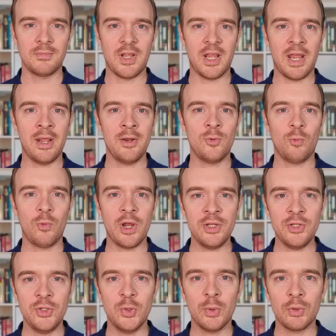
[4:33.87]
And when
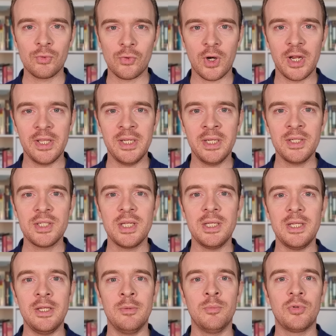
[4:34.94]
you're writing to
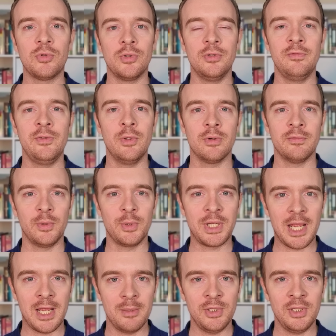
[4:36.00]
improve your
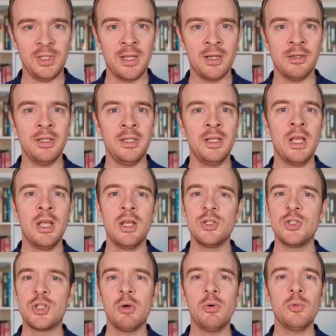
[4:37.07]
vocabulary,
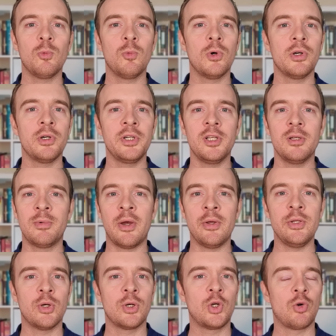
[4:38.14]
don't worry about
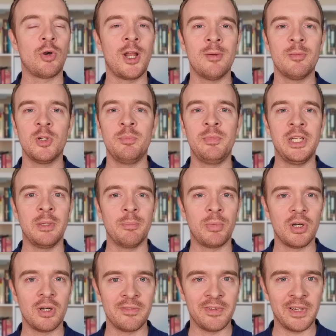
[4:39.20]
your grammar being
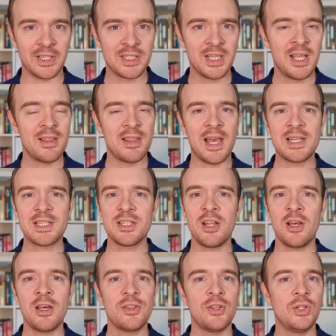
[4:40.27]
perfect. That's
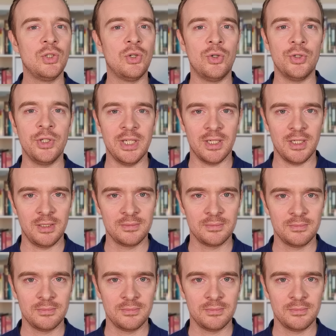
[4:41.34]
not the goal here.